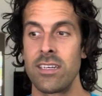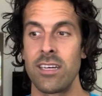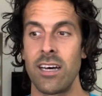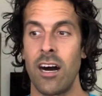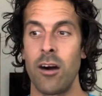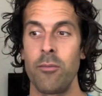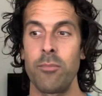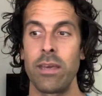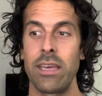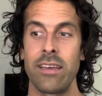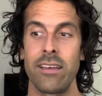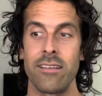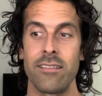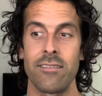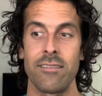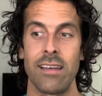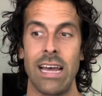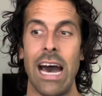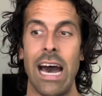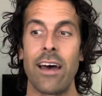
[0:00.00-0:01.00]
I'll be
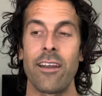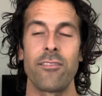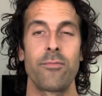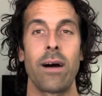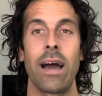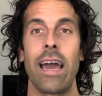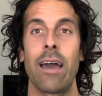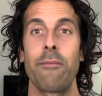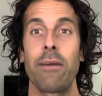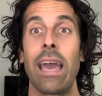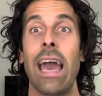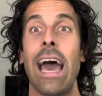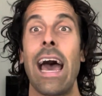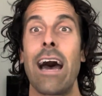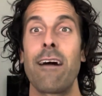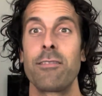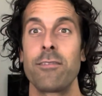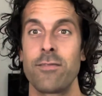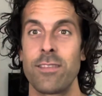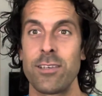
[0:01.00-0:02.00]
out of Miami
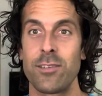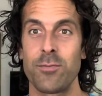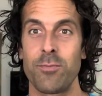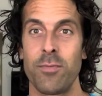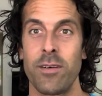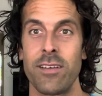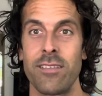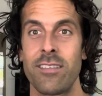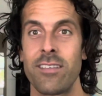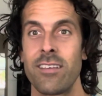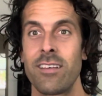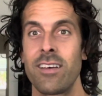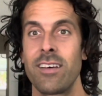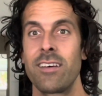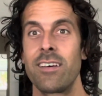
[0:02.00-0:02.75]
half of this month